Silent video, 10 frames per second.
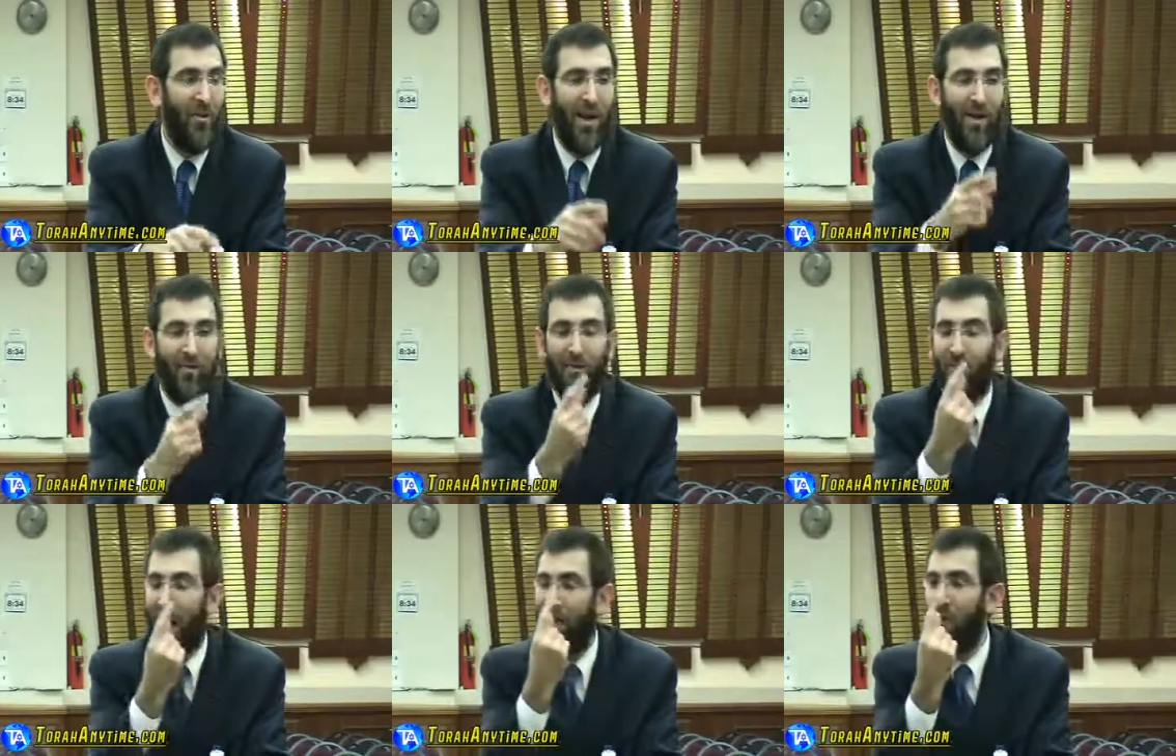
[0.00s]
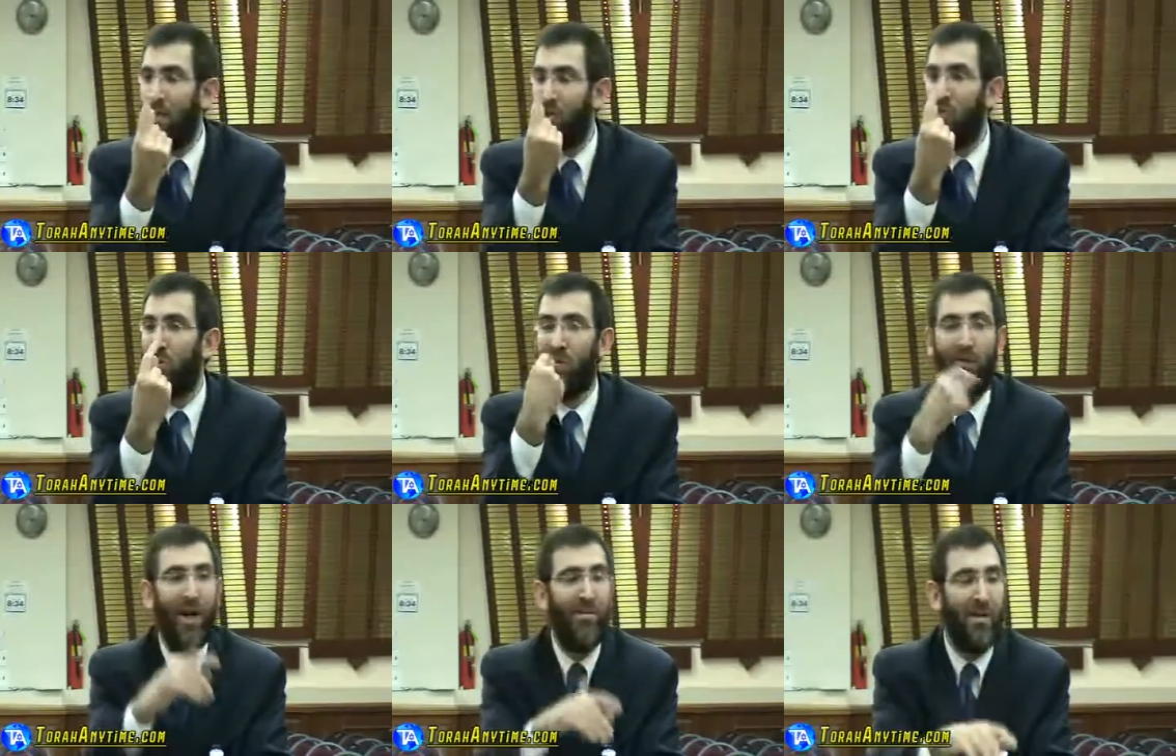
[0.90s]
You don't have to, I don't need you to
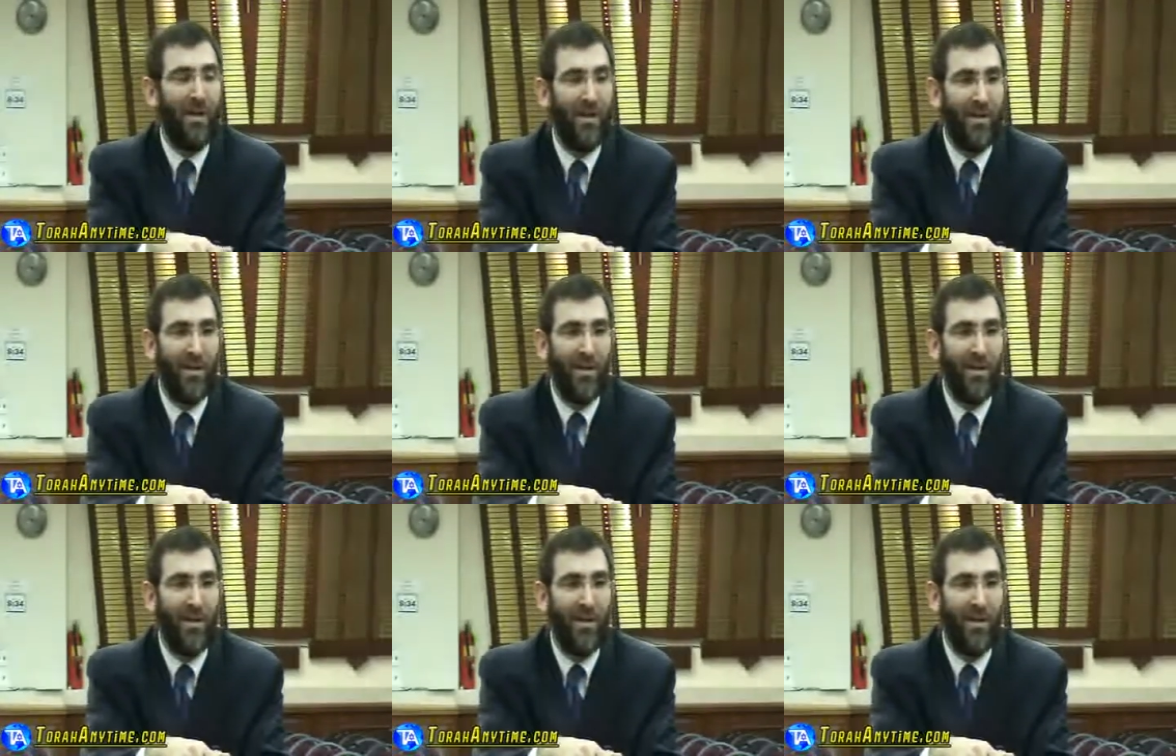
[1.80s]
define me.